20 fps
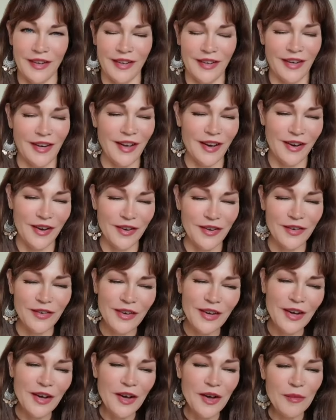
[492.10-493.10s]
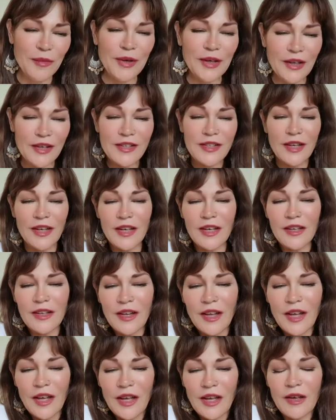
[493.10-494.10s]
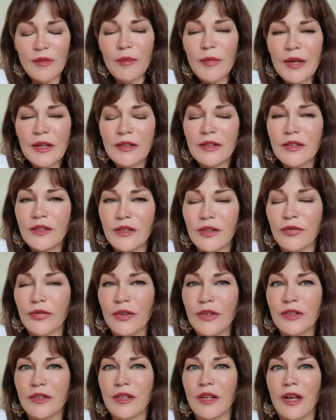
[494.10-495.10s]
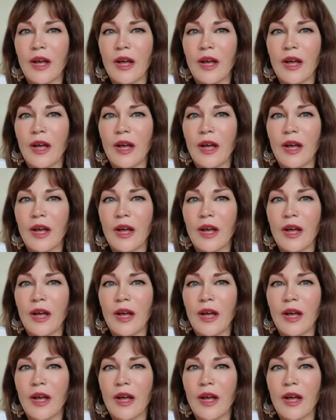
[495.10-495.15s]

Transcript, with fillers: you know, because it, it makes a difference.